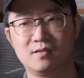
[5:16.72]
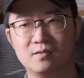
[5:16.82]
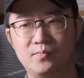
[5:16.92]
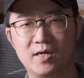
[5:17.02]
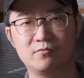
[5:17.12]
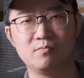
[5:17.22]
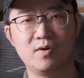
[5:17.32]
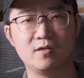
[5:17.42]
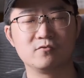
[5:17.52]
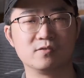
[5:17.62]
The battery
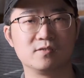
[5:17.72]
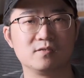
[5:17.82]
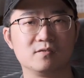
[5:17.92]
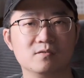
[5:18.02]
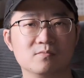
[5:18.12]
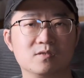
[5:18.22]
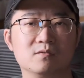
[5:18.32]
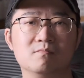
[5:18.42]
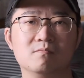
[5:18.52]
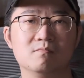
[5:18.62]
management
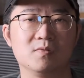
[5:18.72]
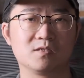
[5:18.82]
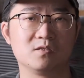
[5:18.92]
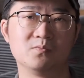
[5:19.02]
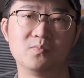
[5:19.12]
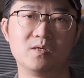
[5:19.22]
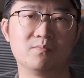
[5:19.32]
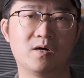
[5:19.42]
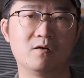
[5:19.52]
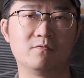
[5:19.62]
systems must be
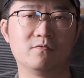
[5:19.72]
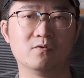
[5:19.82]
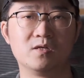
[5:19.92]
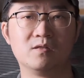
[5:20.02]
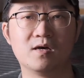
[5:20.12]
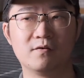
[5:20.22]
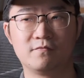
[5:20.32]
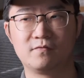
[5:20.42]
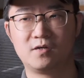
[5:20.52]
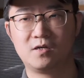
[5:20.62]
powerful enough